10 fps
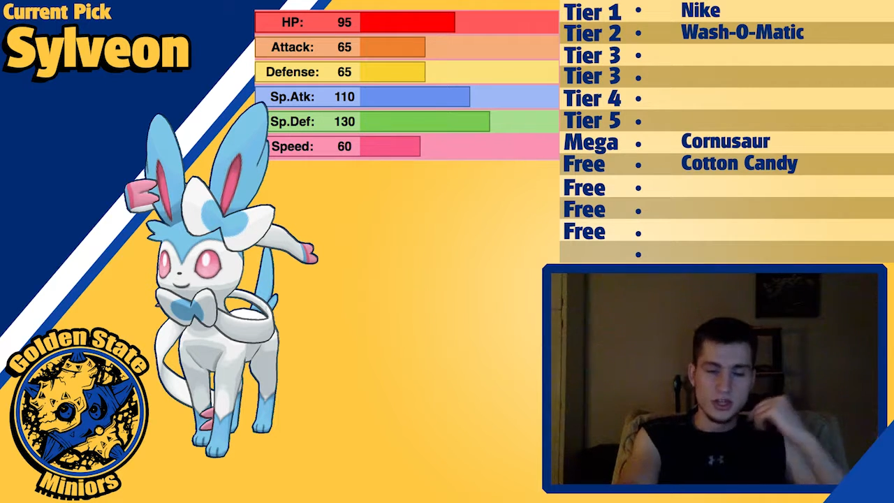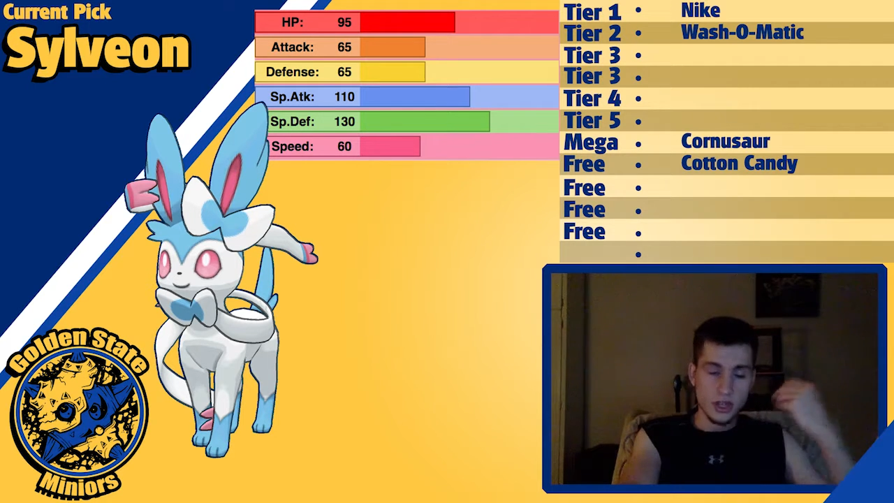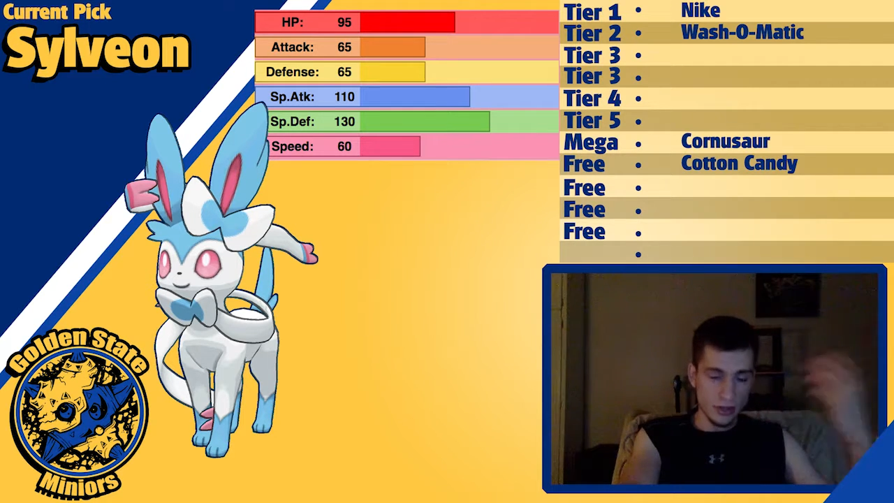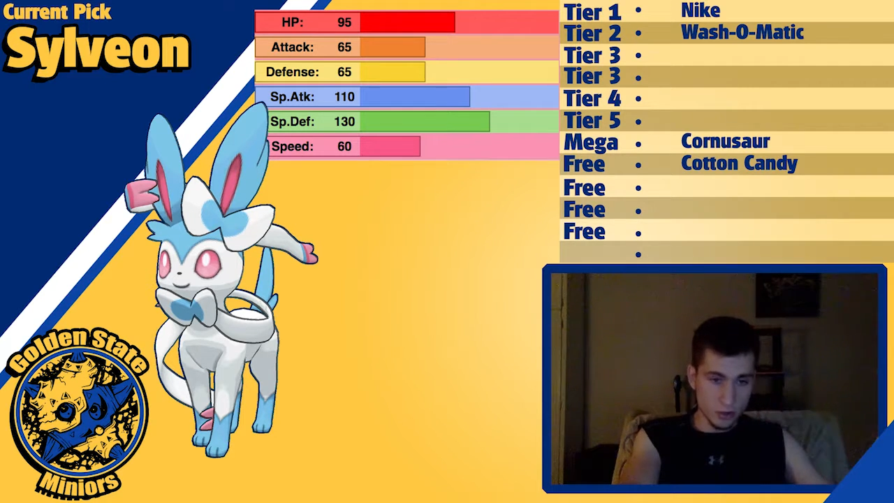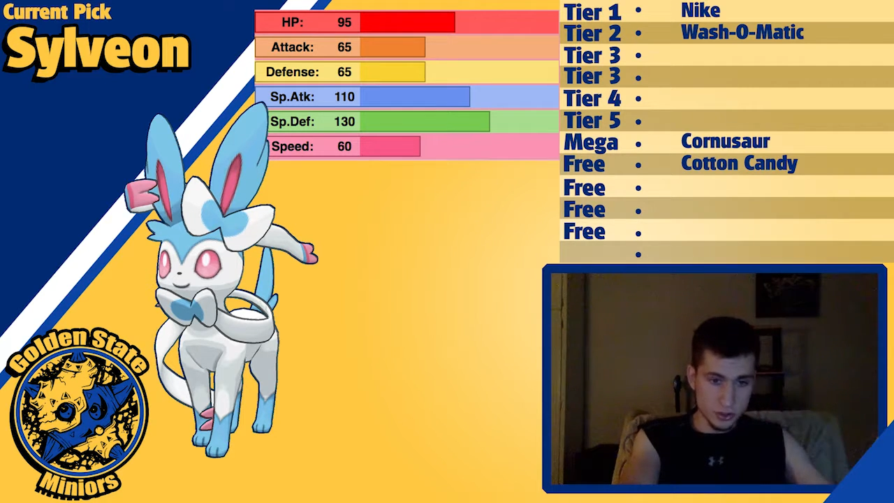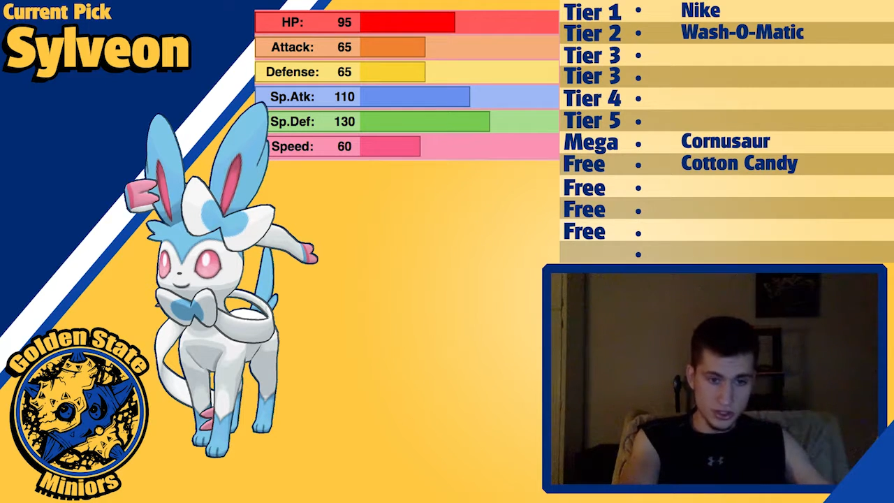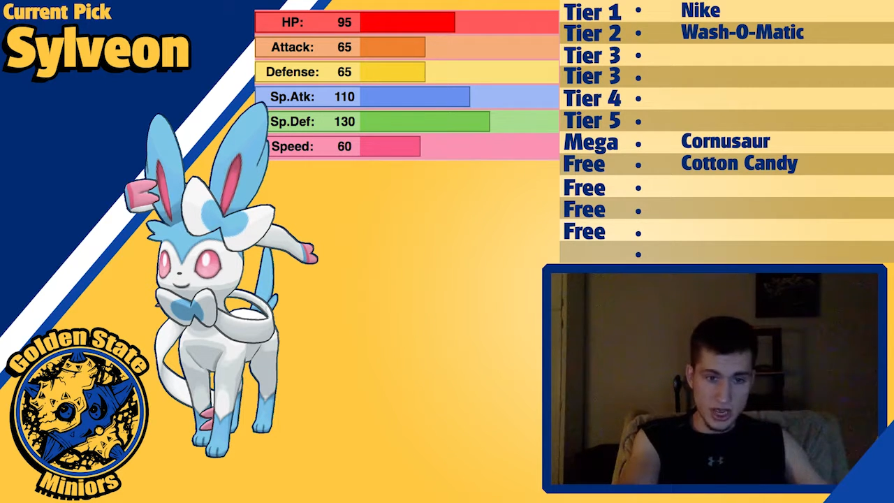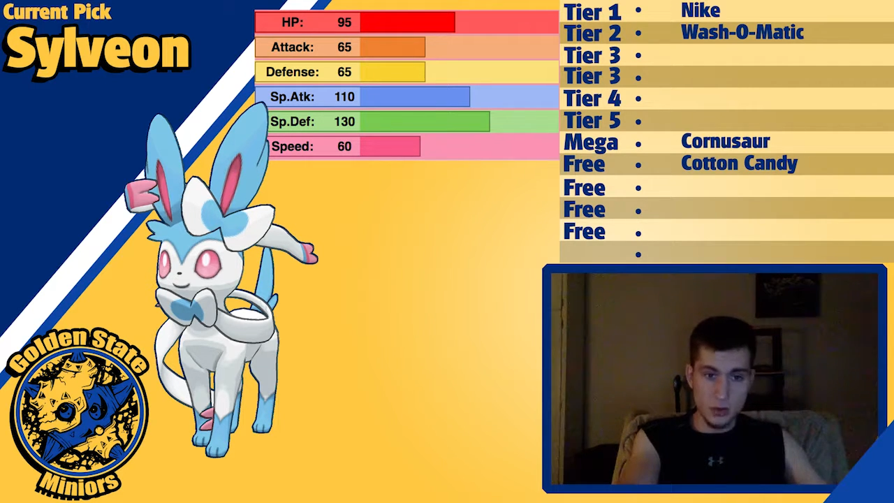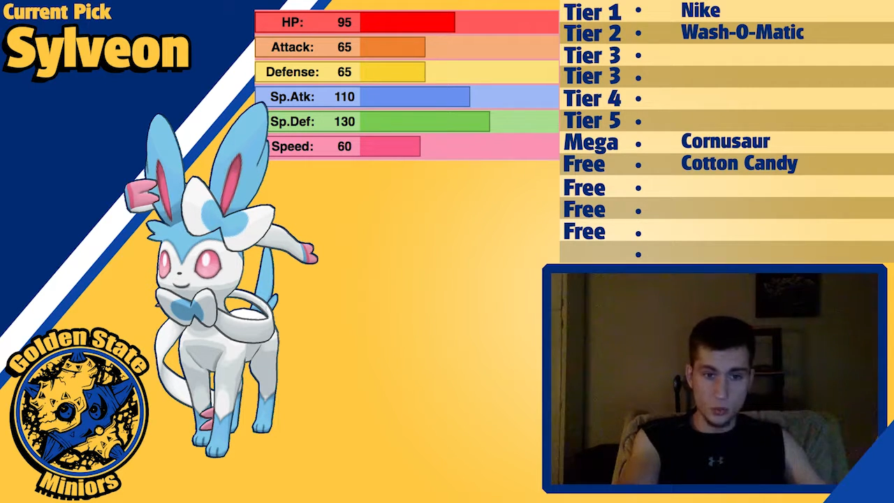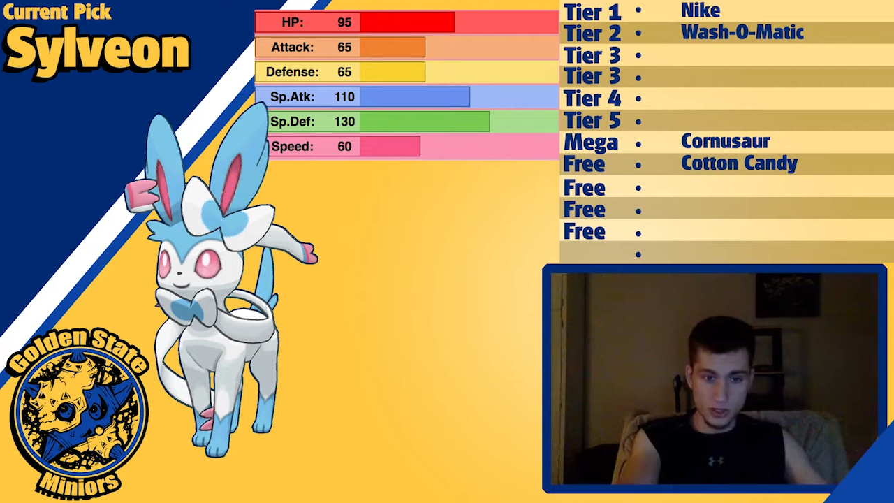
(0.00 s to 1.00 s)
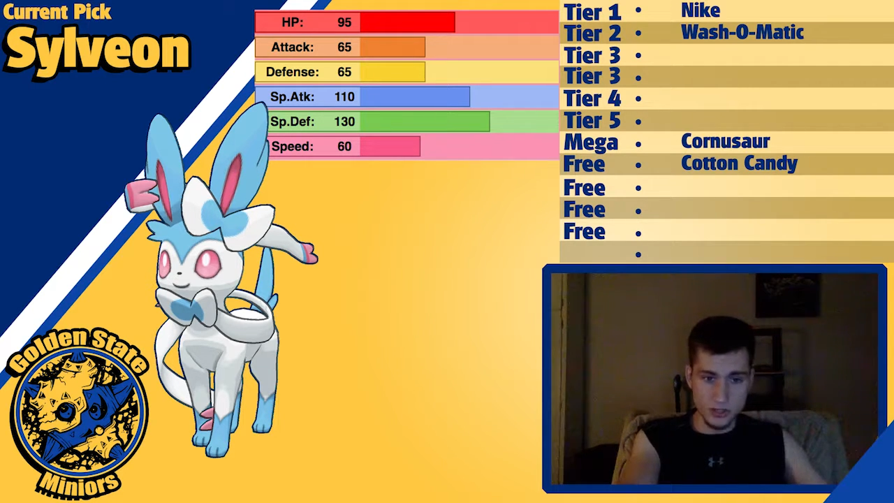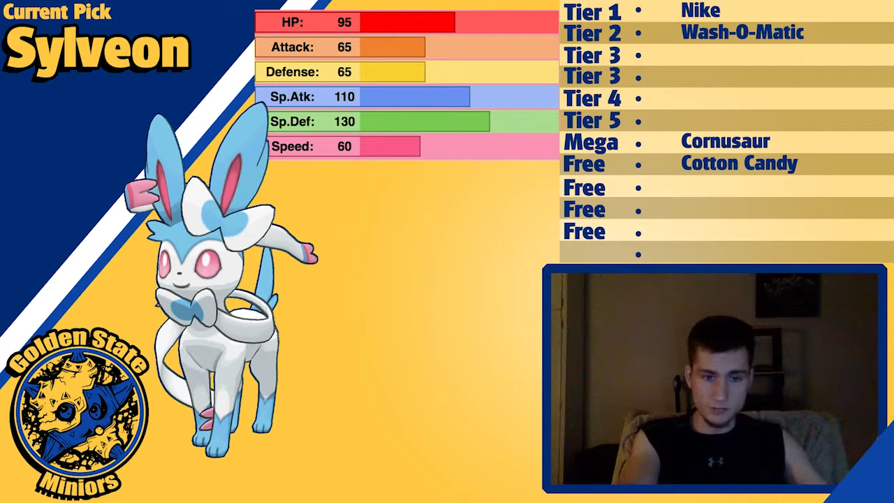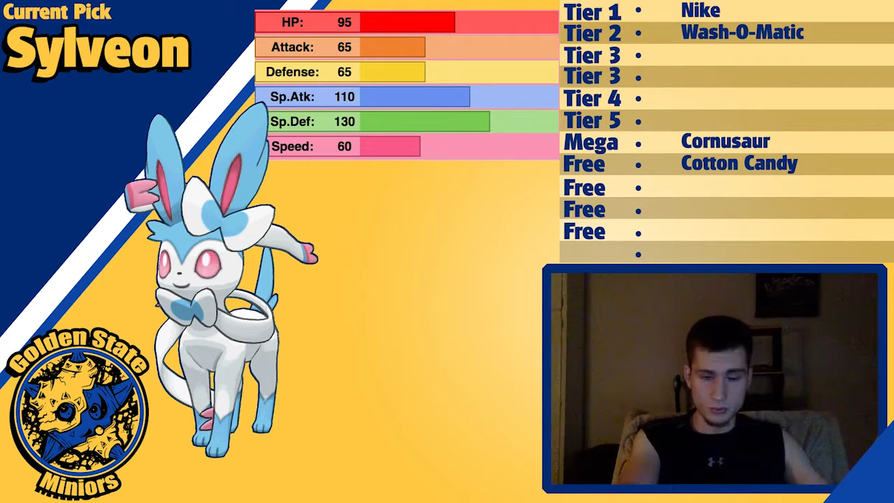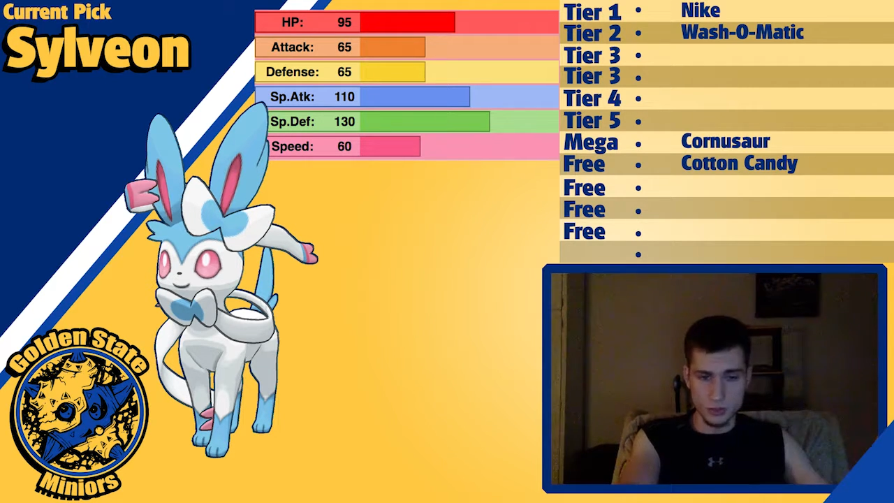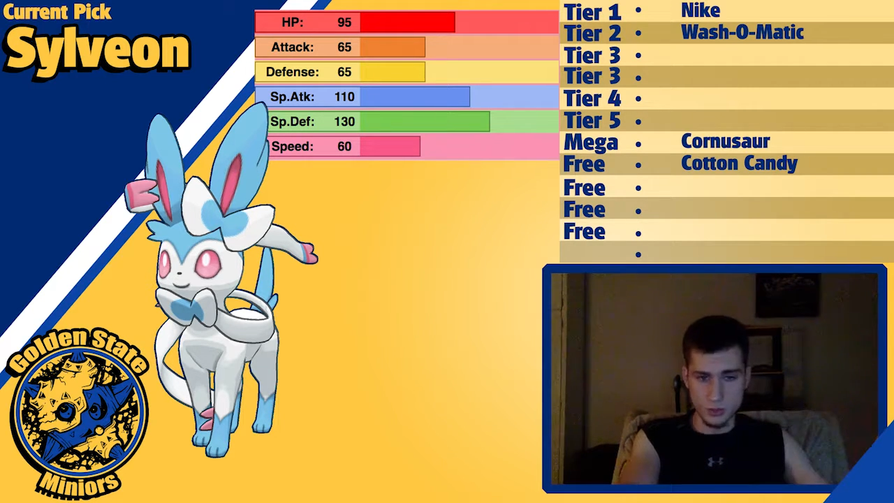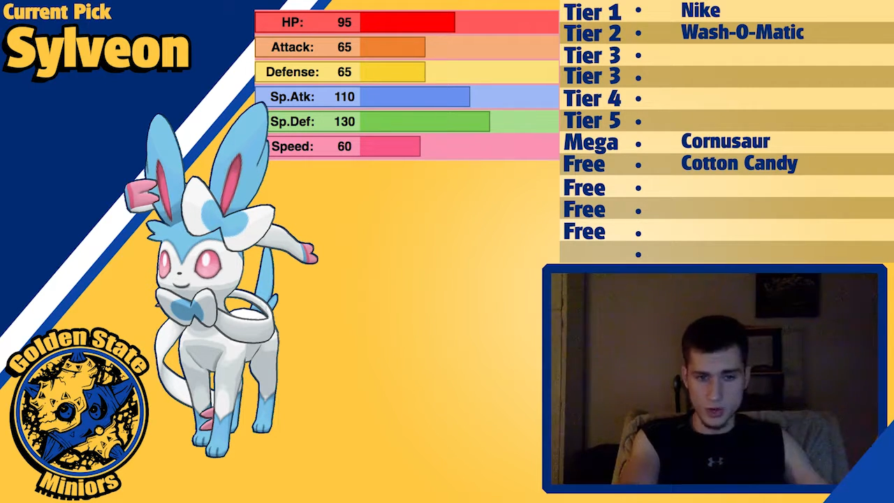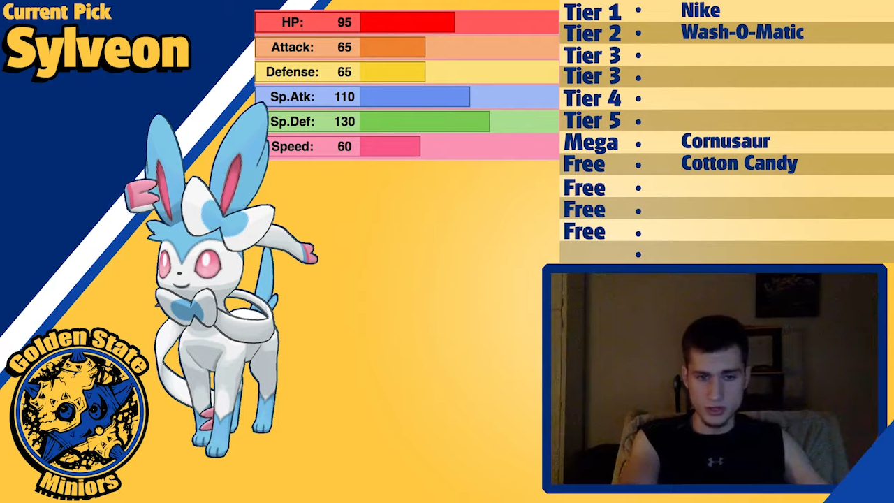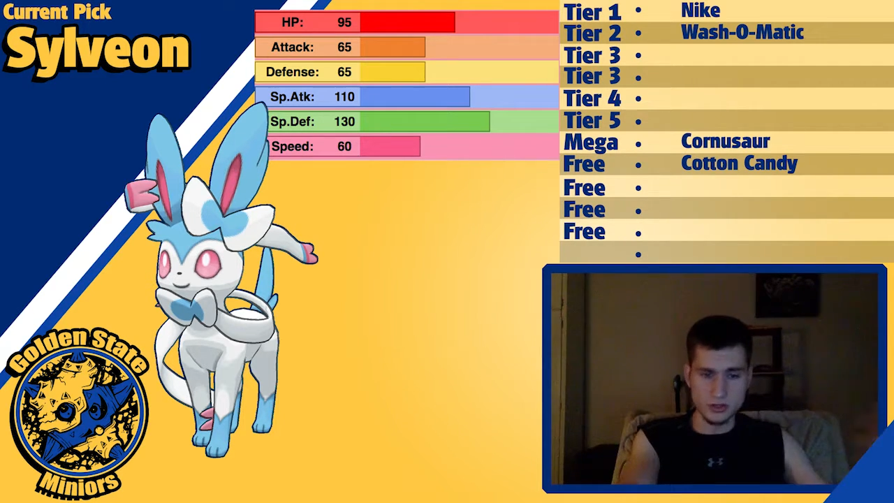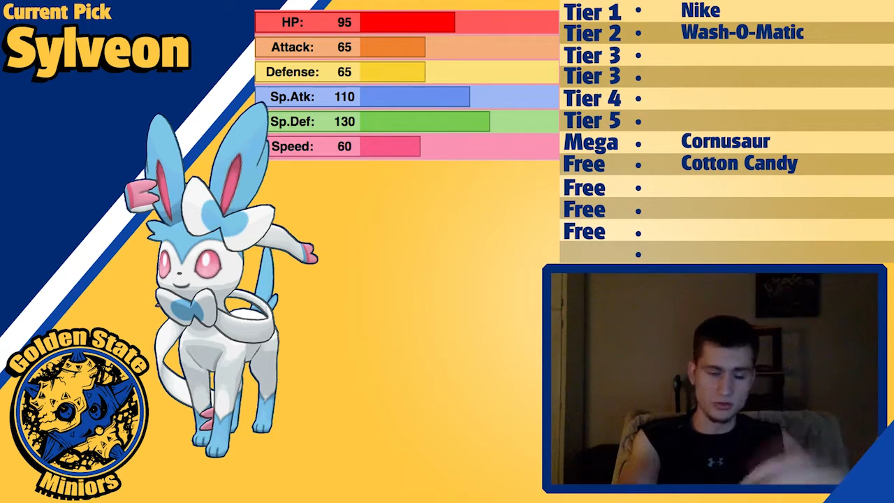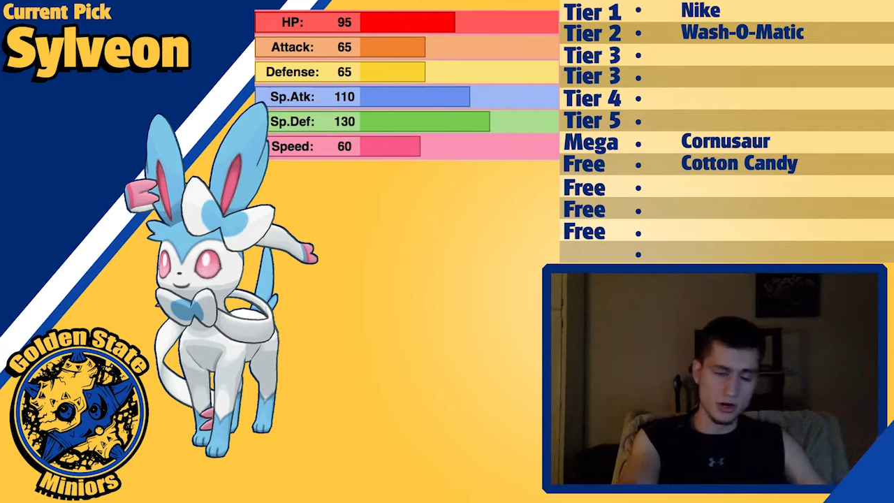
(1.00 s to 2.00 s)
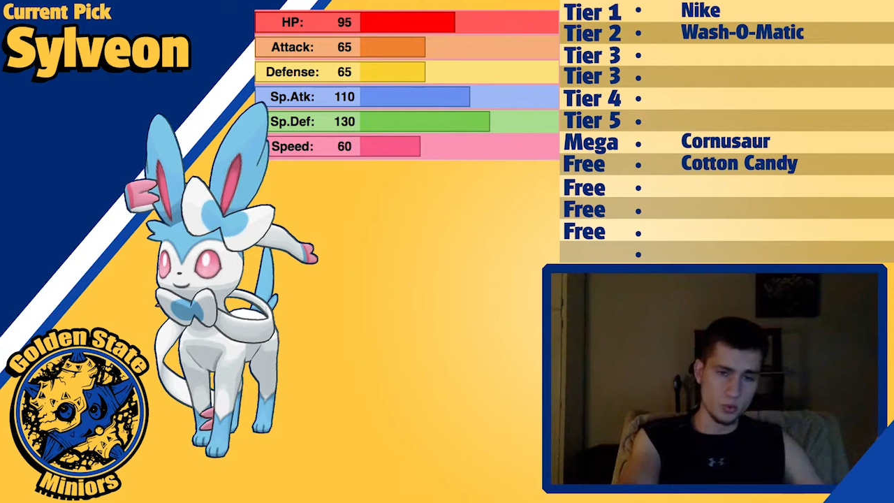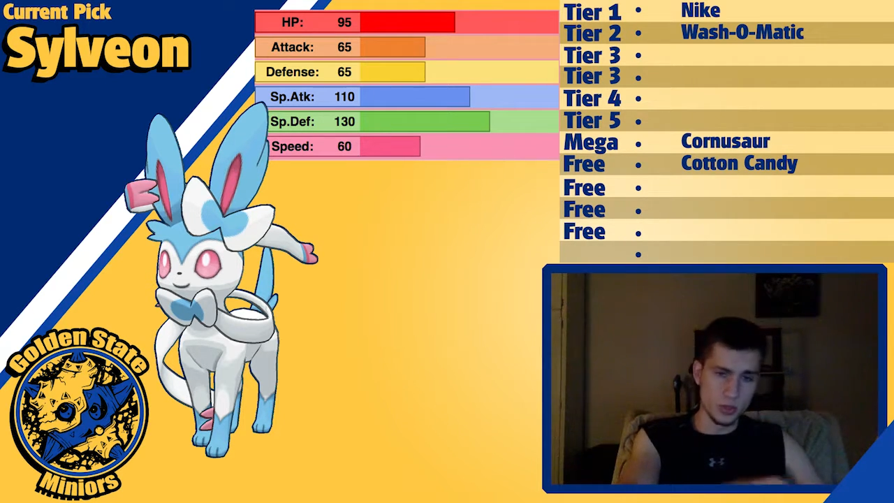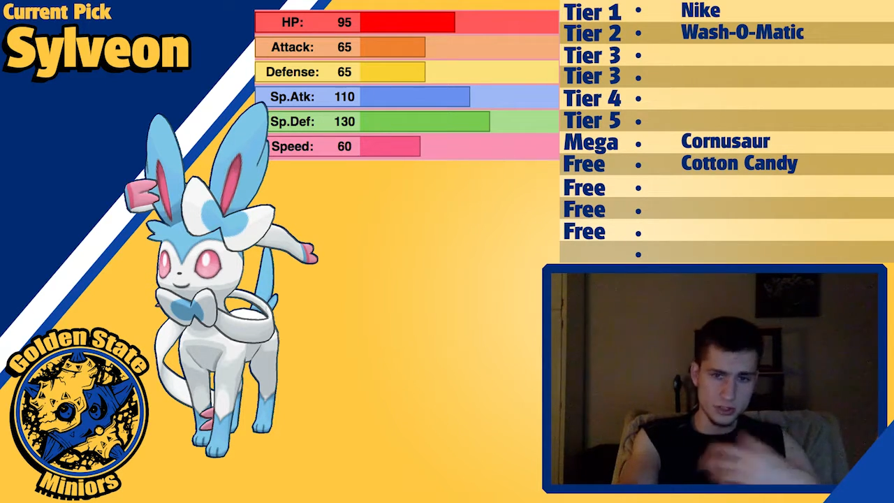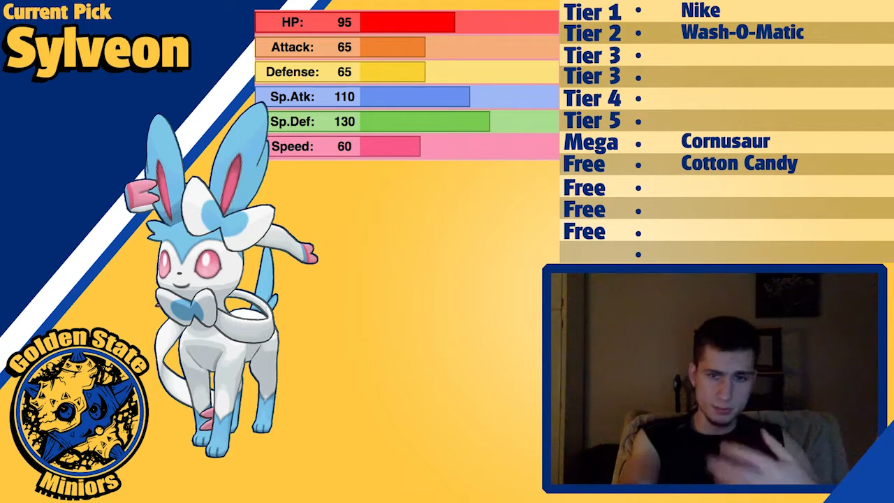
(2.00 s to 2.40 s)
Of course, you got Wish if you really wanted to run a Wish,